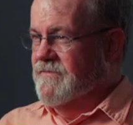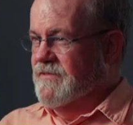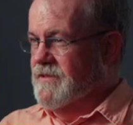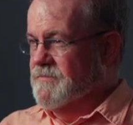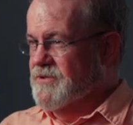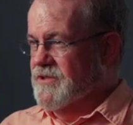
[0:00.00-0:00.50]
of
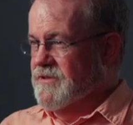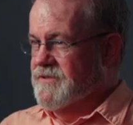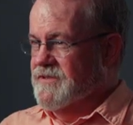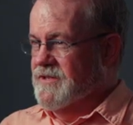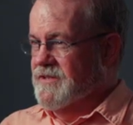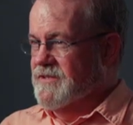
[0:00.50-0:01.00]
flip
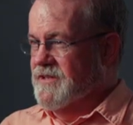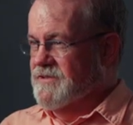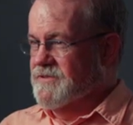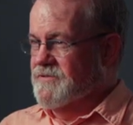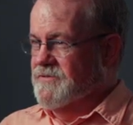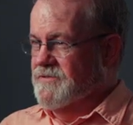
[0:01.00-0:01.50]
charts on
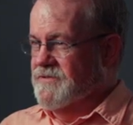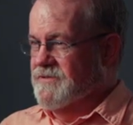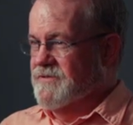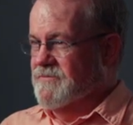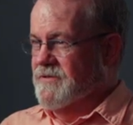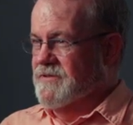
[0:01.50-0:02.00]
test
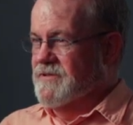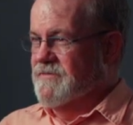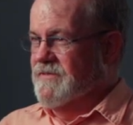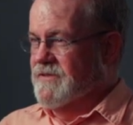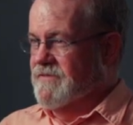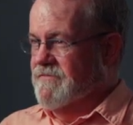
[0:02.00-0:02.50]
scores? What is the
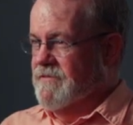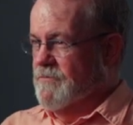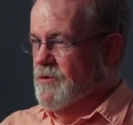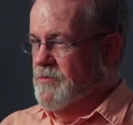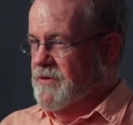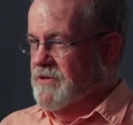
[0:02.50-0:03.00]
effect of
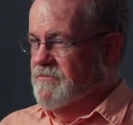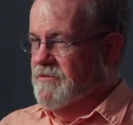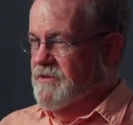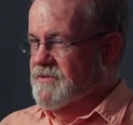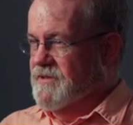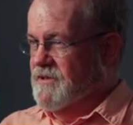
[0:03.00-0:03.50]
deworming
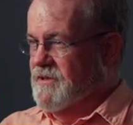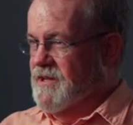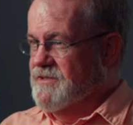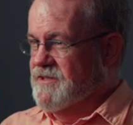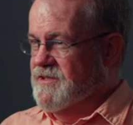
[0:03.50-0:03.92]
drugs on class